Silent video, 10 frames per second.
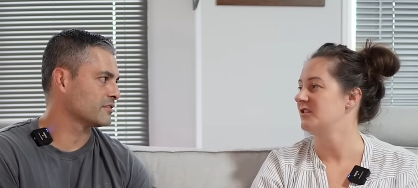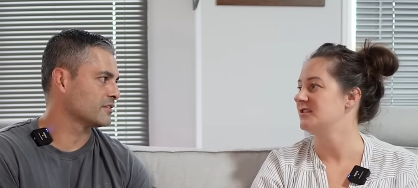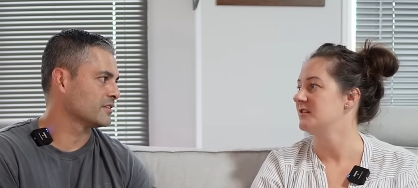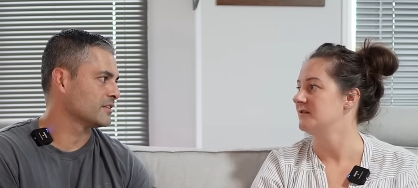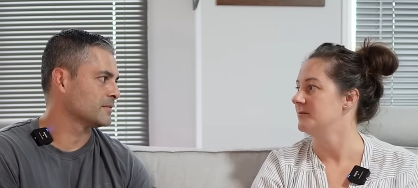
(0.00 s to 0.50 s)

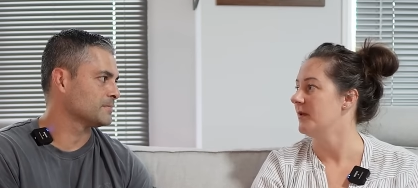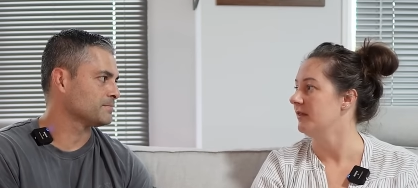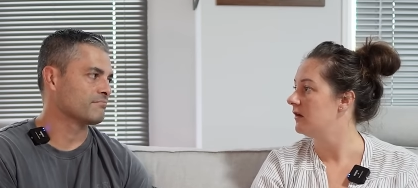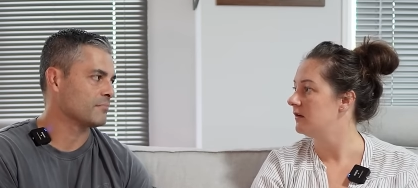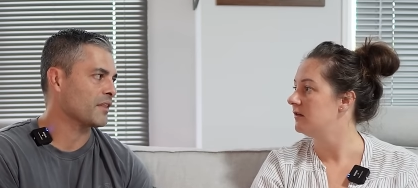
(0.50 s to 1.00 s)
Speaker 1: yourself a
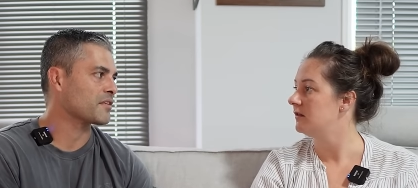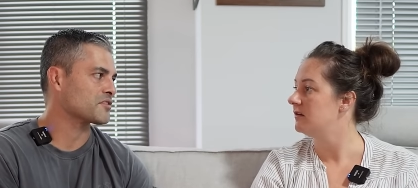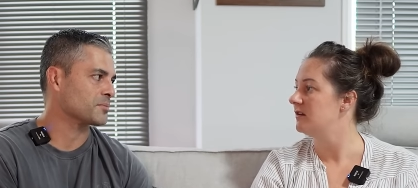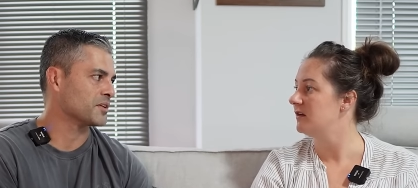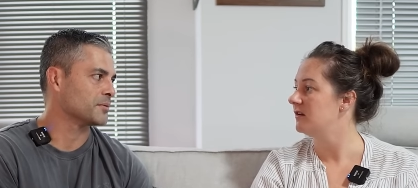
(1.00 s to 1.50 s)
month.
Speaker 2: Month
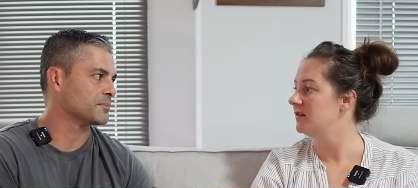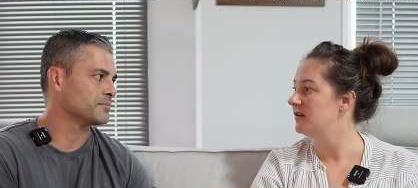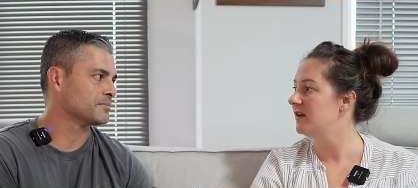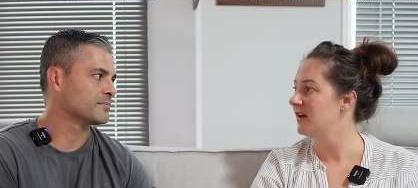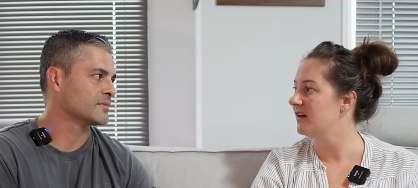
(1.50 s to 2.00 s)
is a minimum.
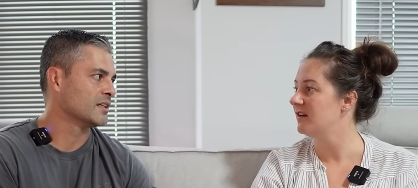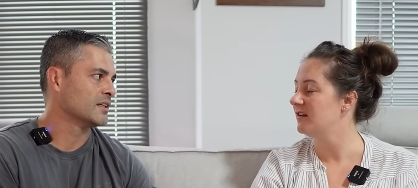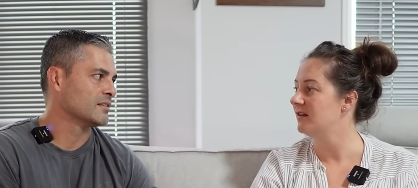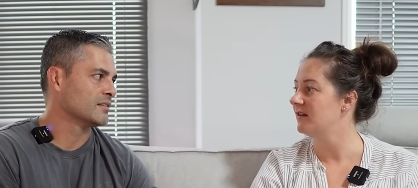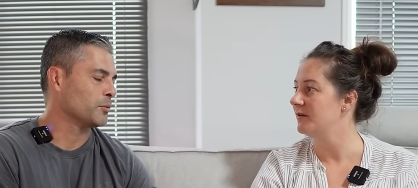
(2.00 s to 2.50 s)
Yeah.
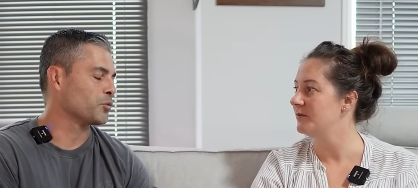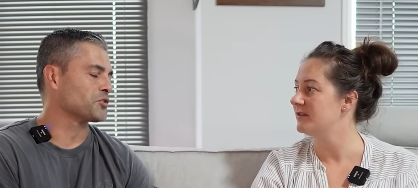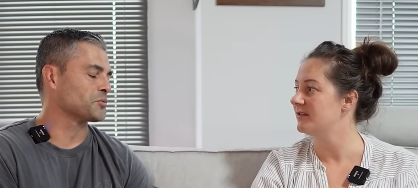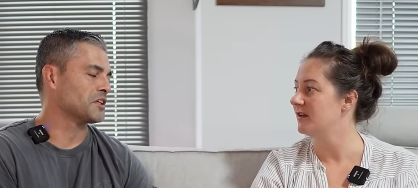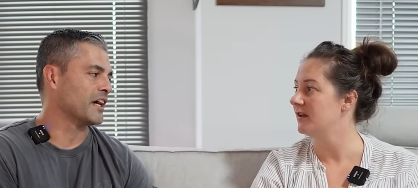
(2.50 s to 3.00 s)
I and what
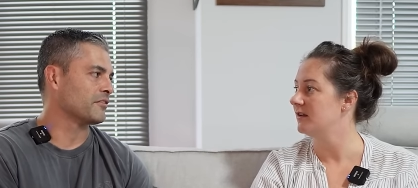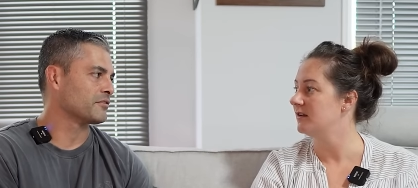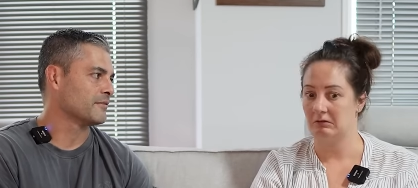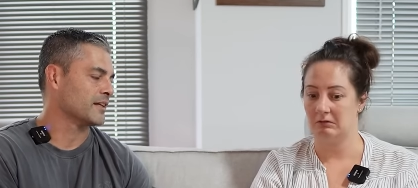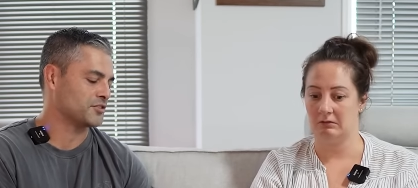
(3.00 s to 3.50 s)
did we say.
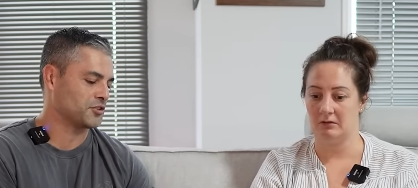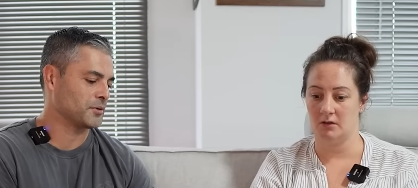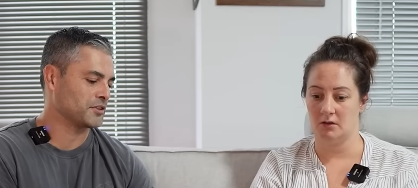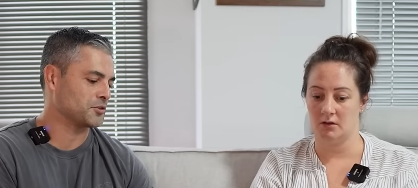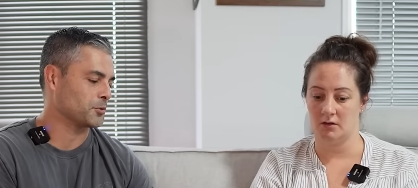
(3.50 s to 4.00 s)
have? We had two
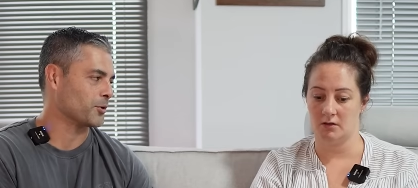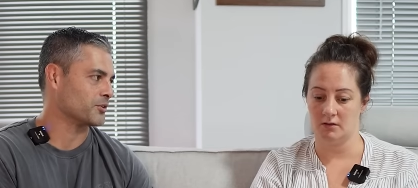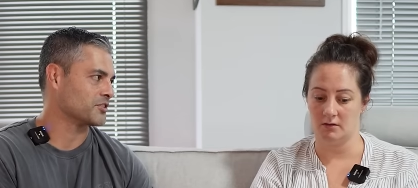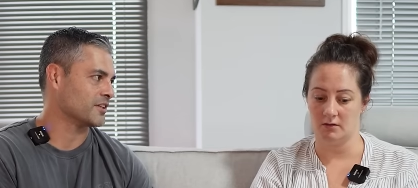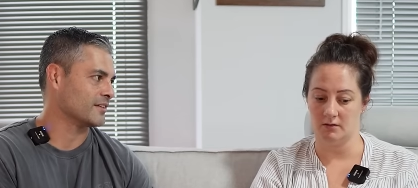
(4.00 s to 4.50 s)
weeks in
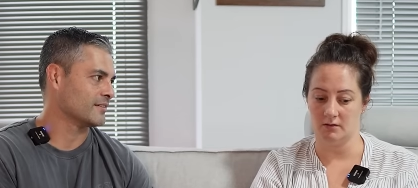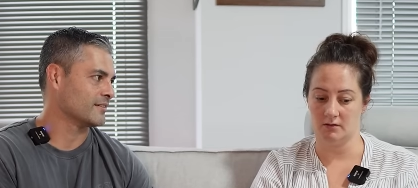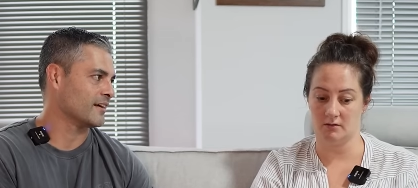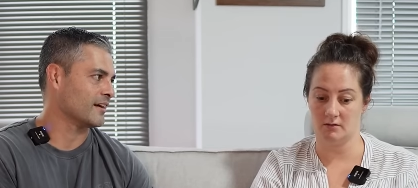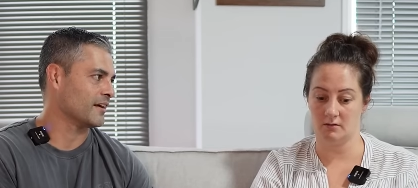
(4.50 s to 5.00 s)
quarantine.
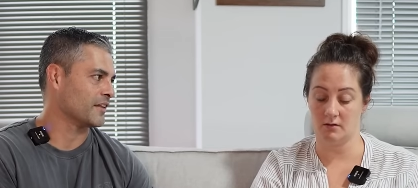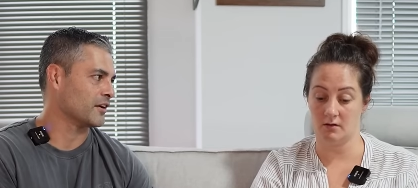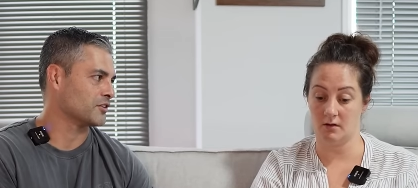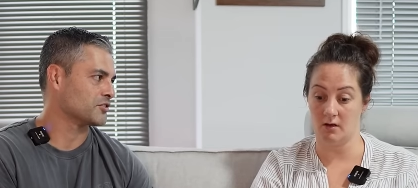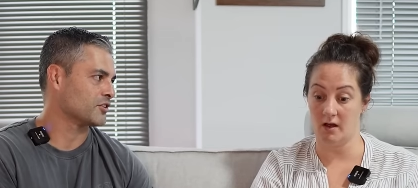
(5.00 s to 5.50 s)
And
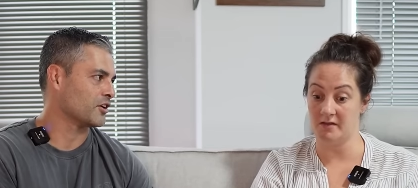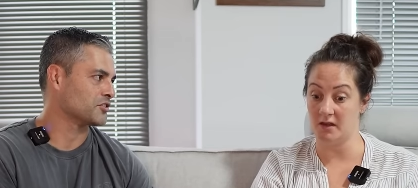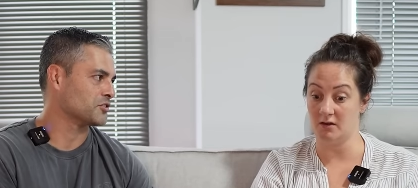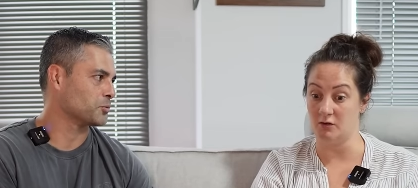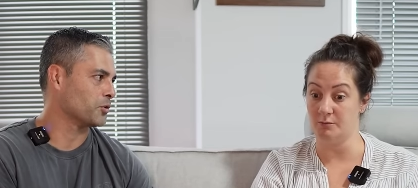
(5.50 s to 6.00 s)
then I
Speaker 1: started
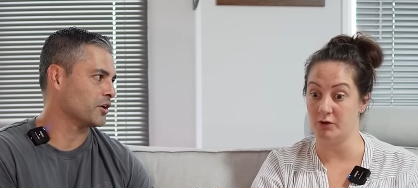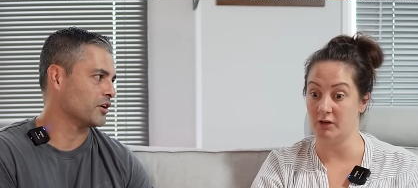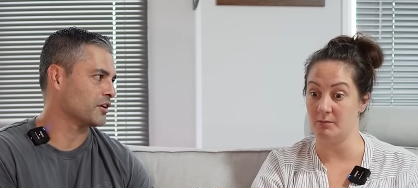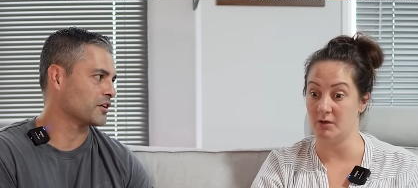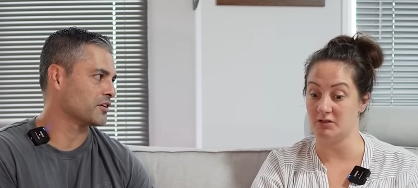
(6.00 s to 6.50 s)
work. And then you work.
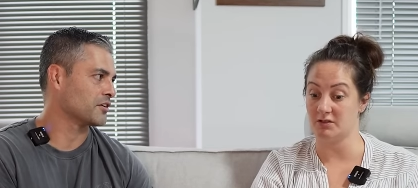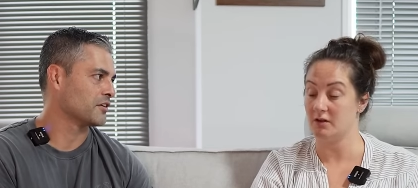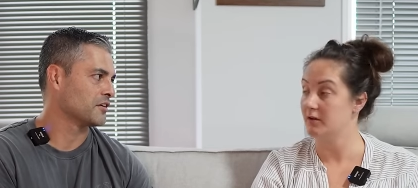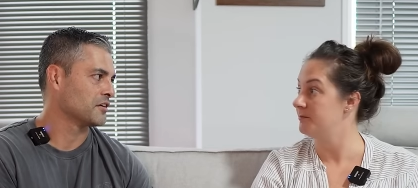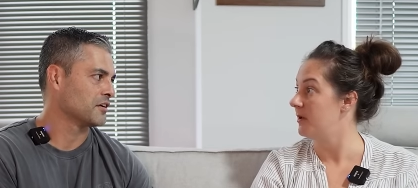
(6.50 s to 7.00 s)
pretty much
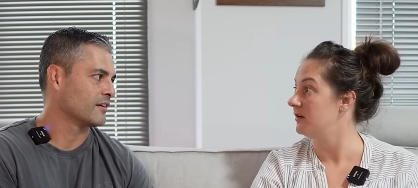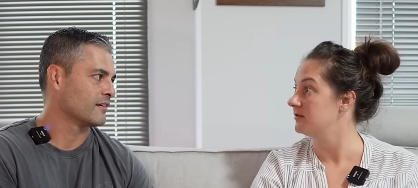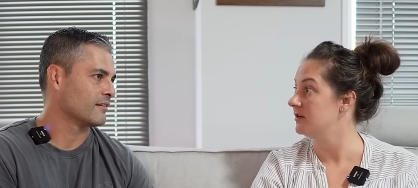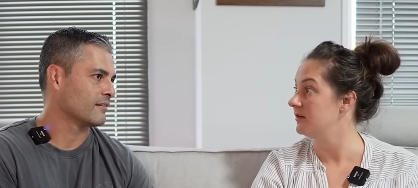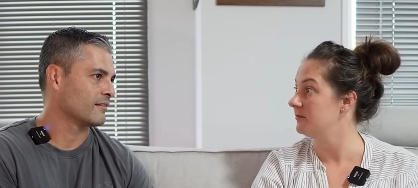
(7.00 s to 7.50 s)
started
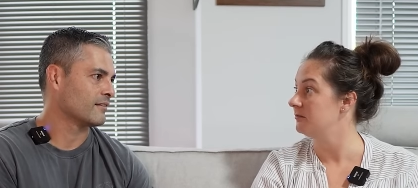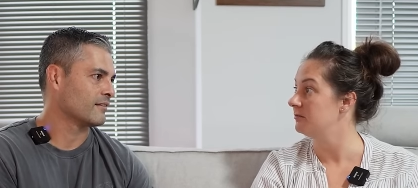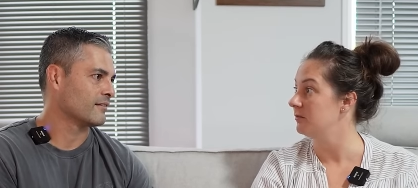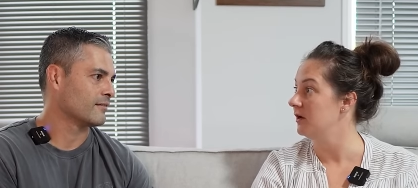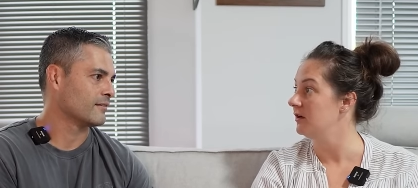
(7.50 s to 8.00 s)
part-time
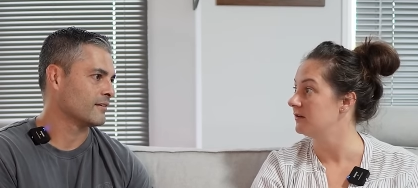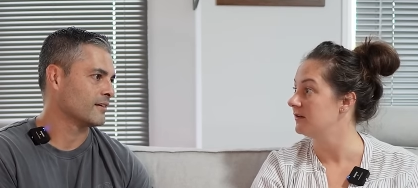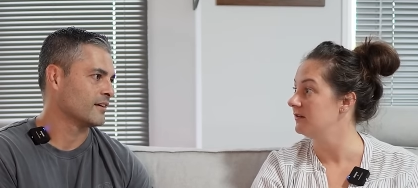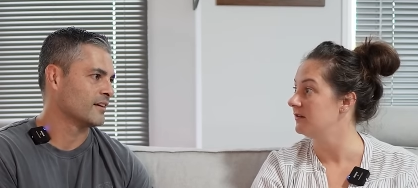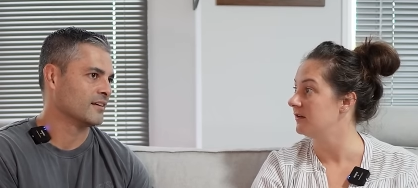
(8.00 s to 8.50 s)
work,
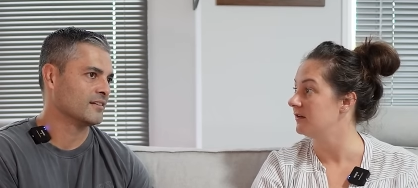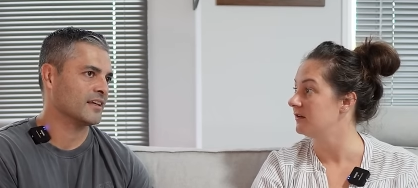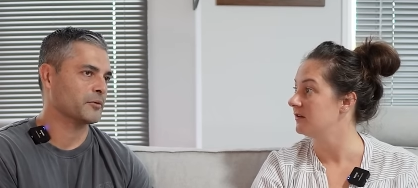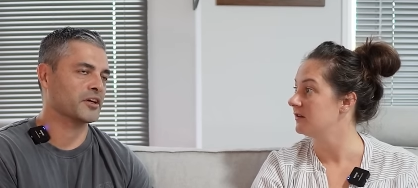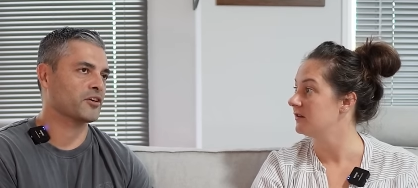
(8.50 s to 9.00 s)
didn't you?
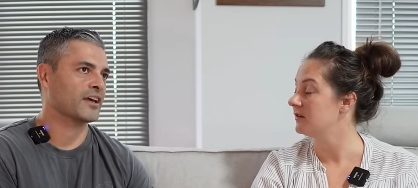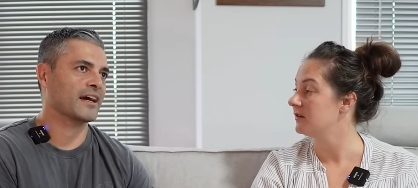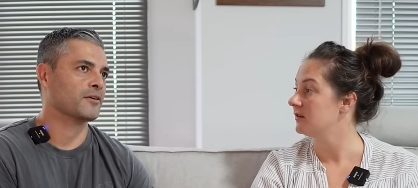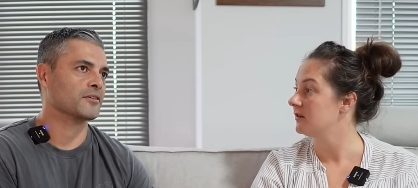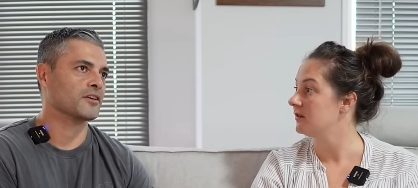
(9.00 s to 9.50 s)
Speaker 2: Yeah, we got
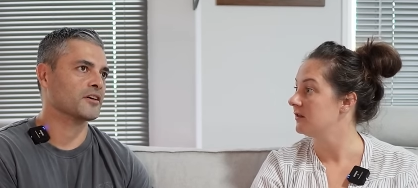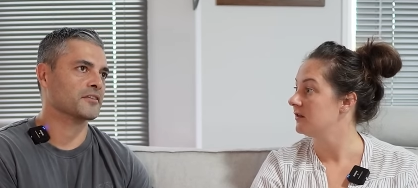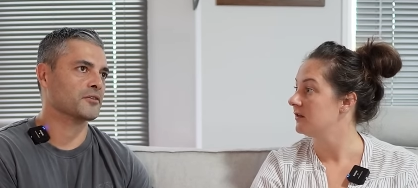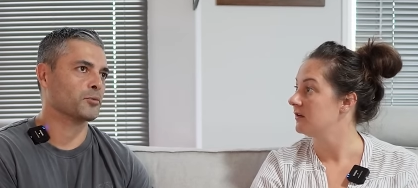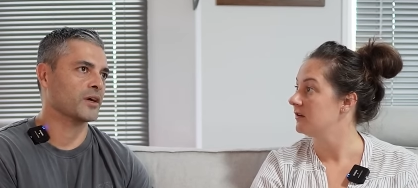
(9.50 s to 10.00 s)
out on
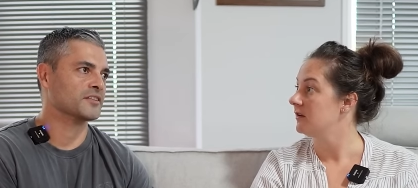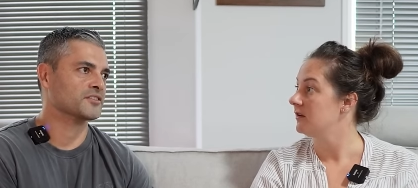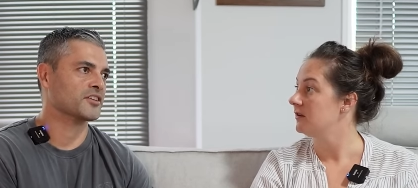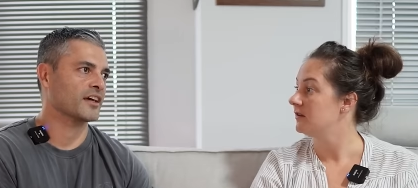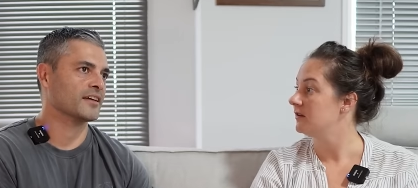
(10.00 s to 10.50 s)
like the
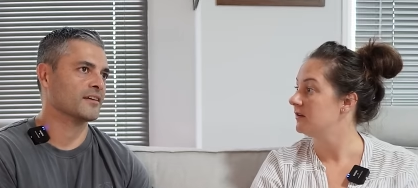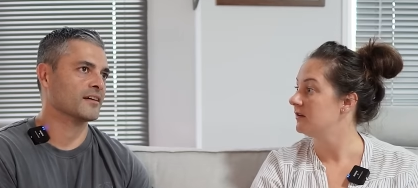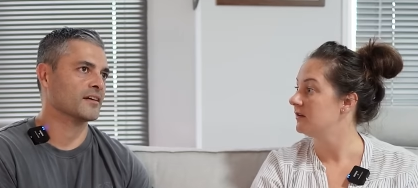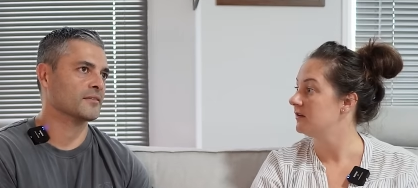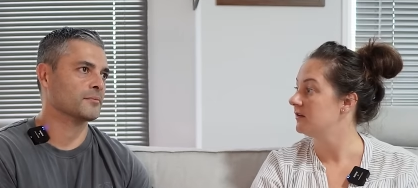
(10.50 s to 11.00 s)
Wednesday,
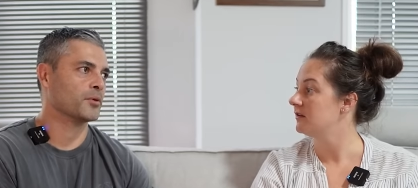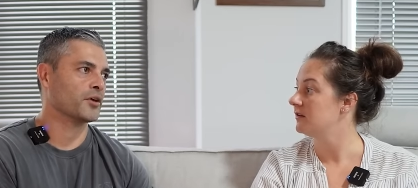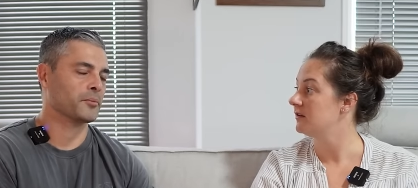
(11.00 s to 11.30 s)
and by